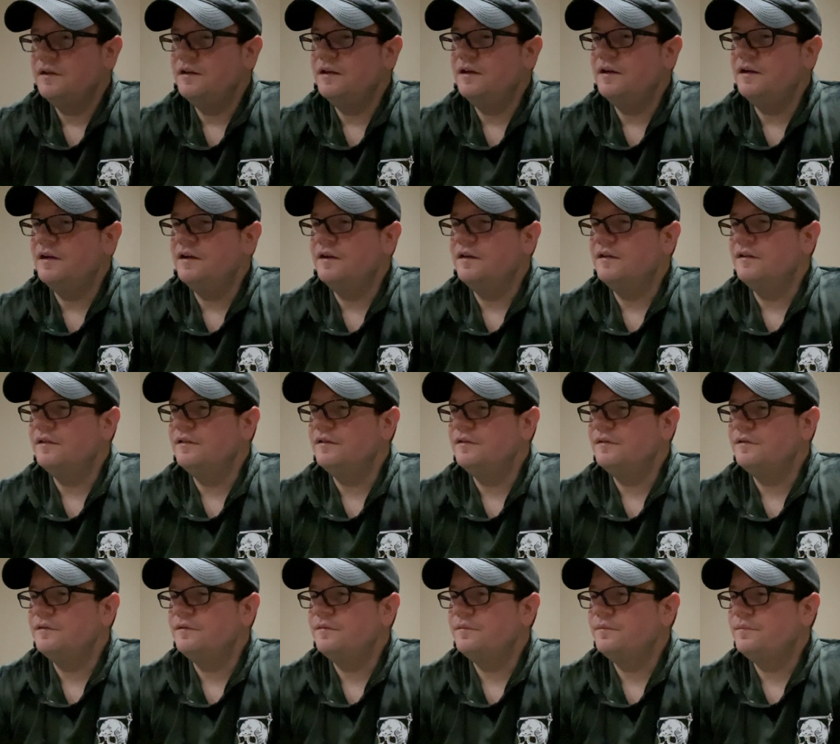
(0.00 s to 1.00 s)
uh,
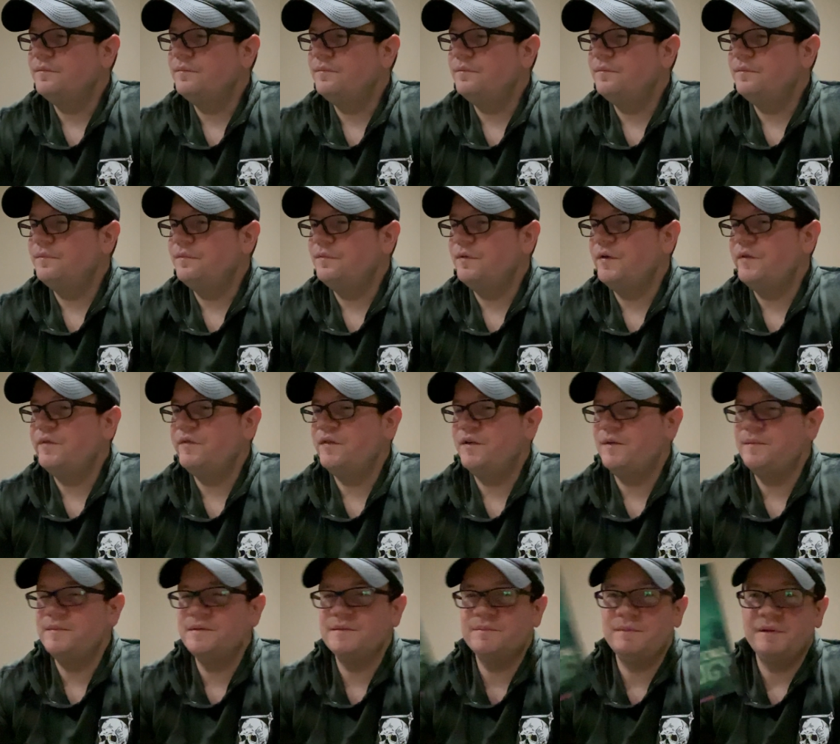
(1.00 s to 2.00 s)
three
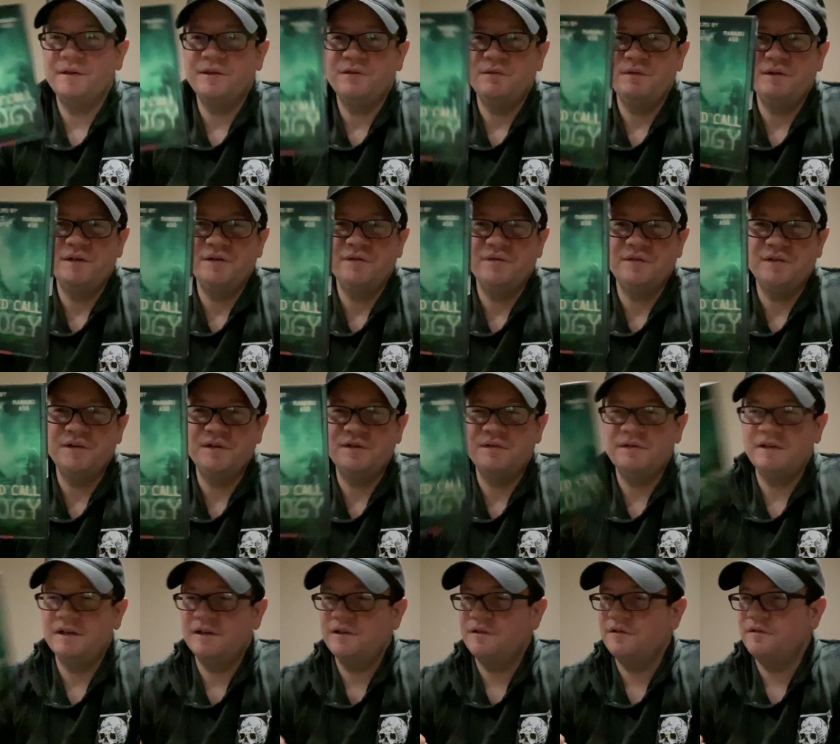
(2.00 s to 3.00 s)
films by three different
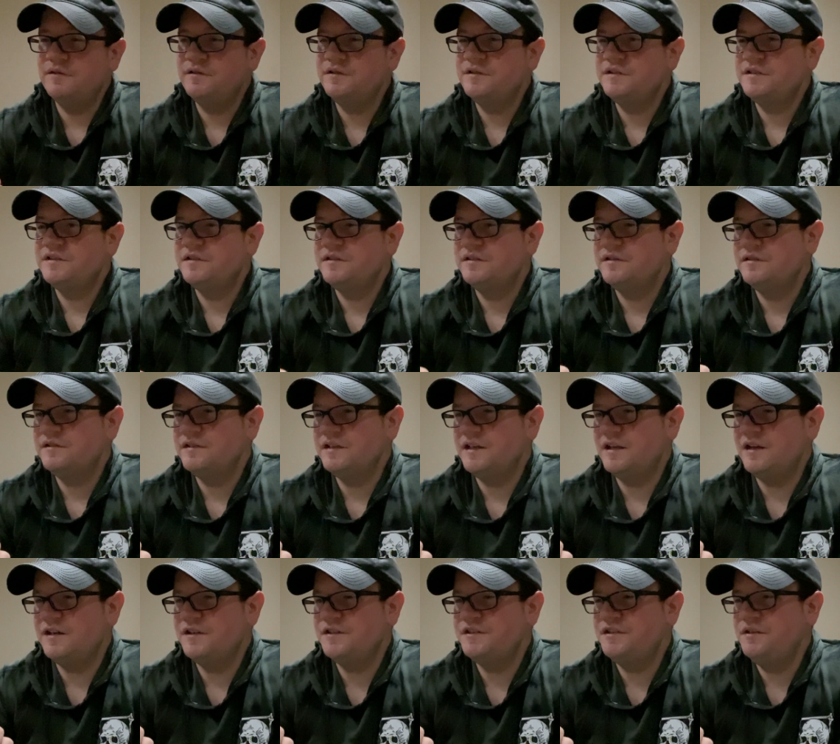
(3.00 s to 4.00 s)
directors,
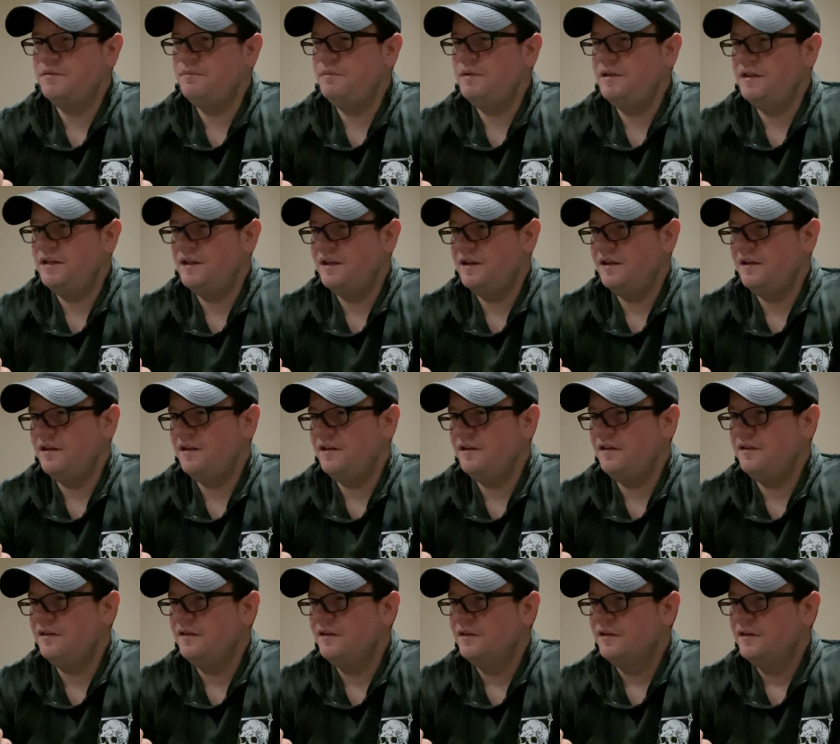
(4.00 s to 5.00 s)
Takashi
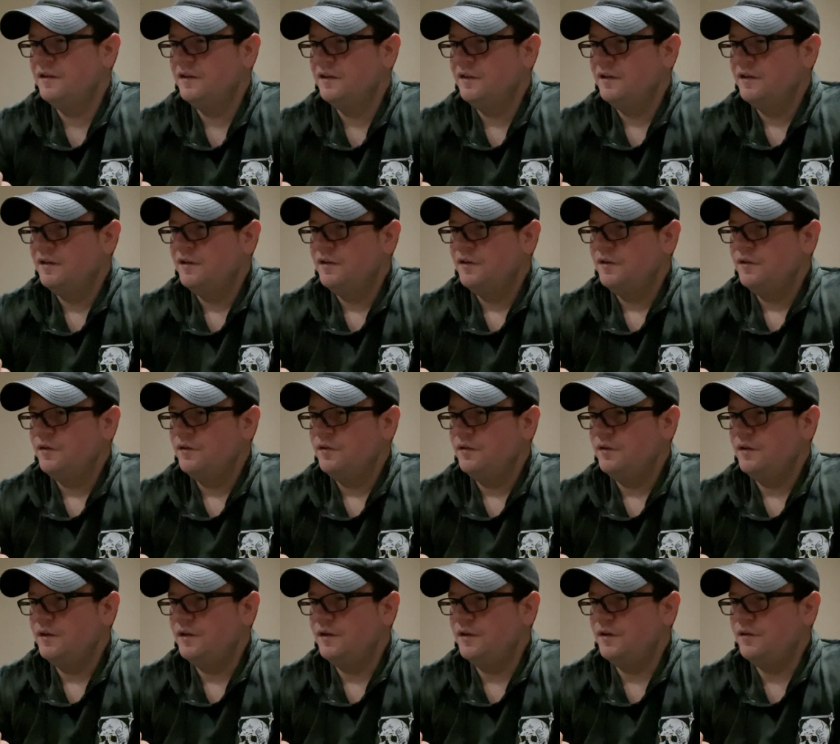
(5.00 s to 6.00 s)
Miike,
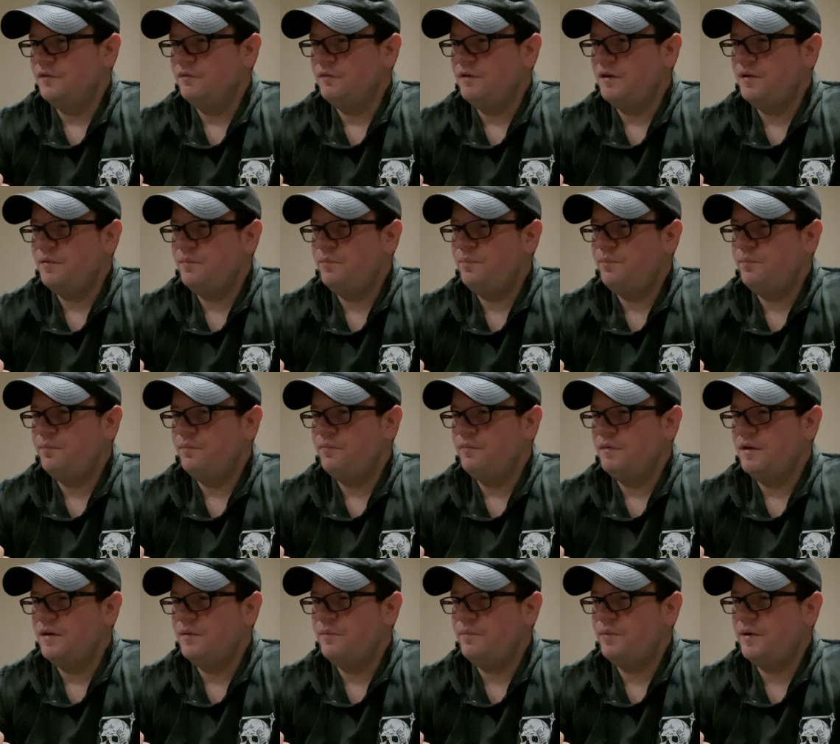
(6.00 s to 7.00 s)
uh, Ren,
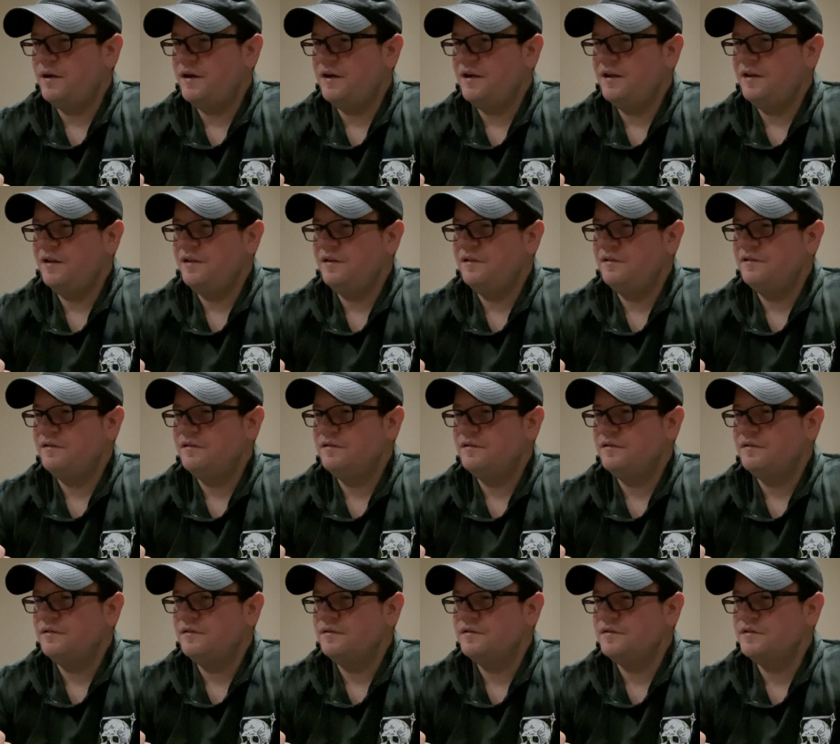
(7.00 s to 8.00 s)
Renpei
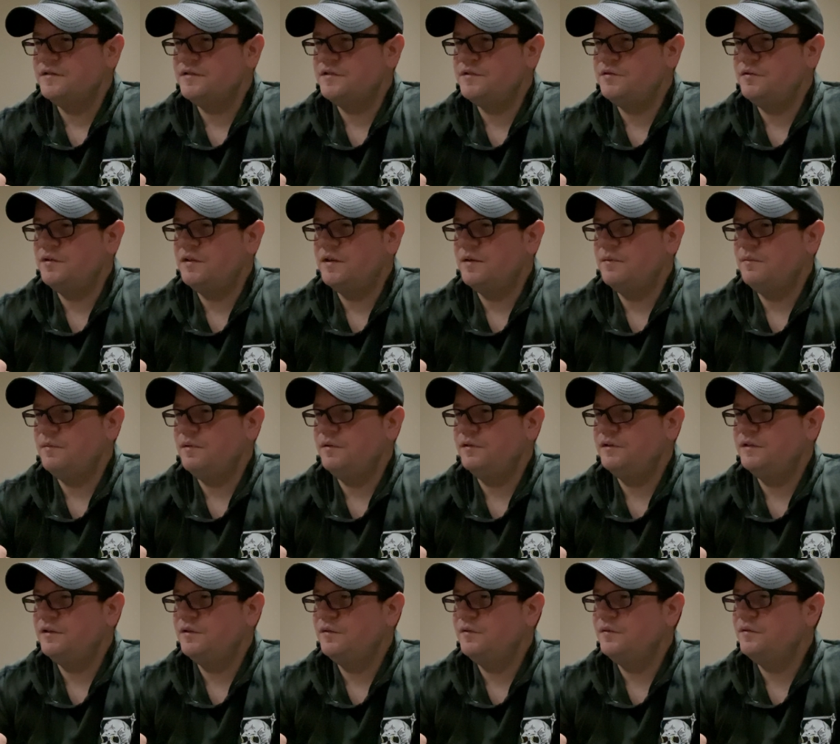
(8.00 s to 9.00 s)

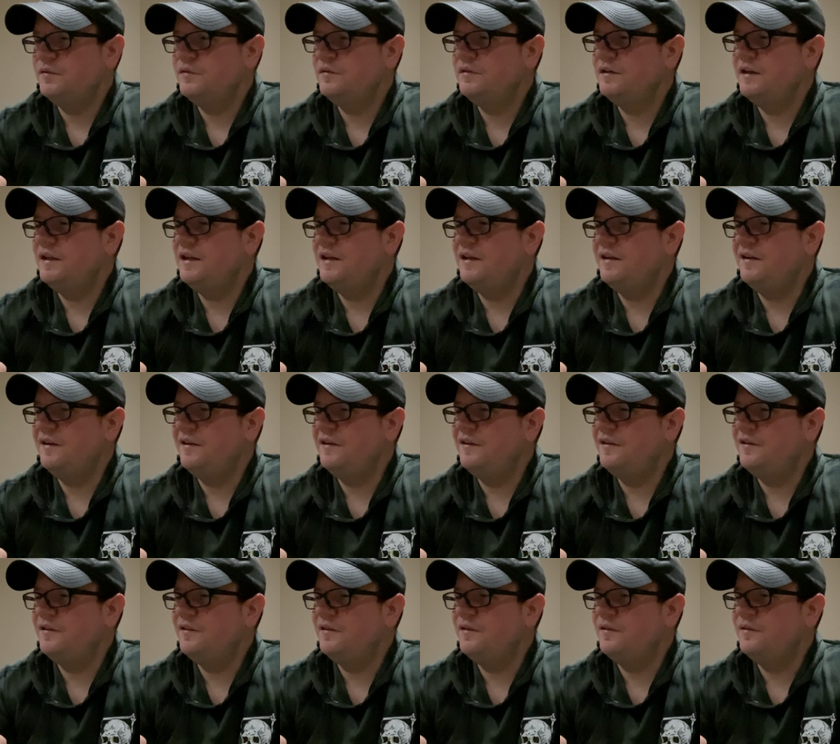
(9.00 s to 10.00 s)
Tsukamoto,
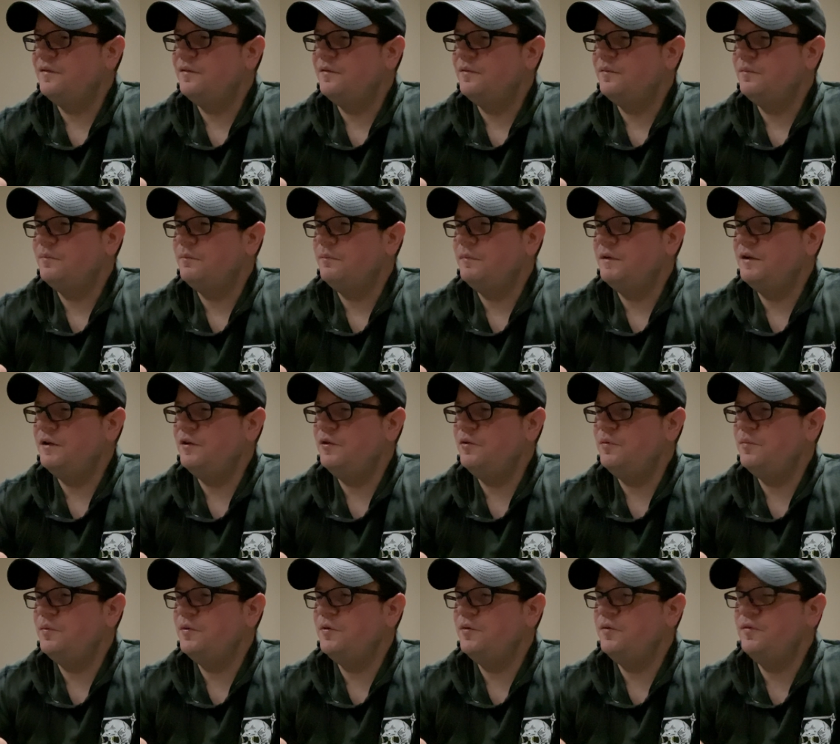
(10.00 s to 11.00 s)
and
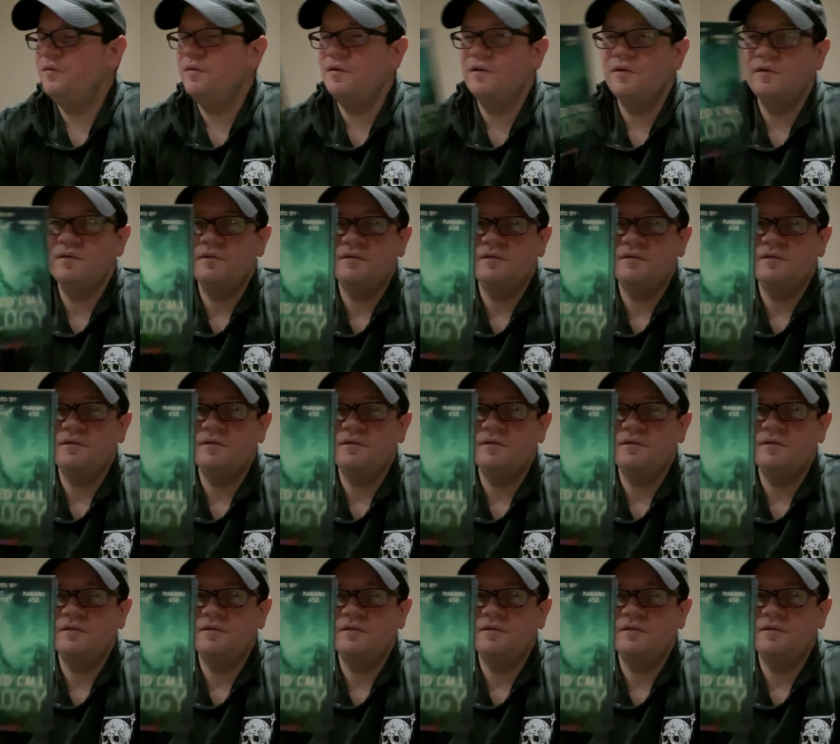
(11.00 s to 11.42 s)
Manabu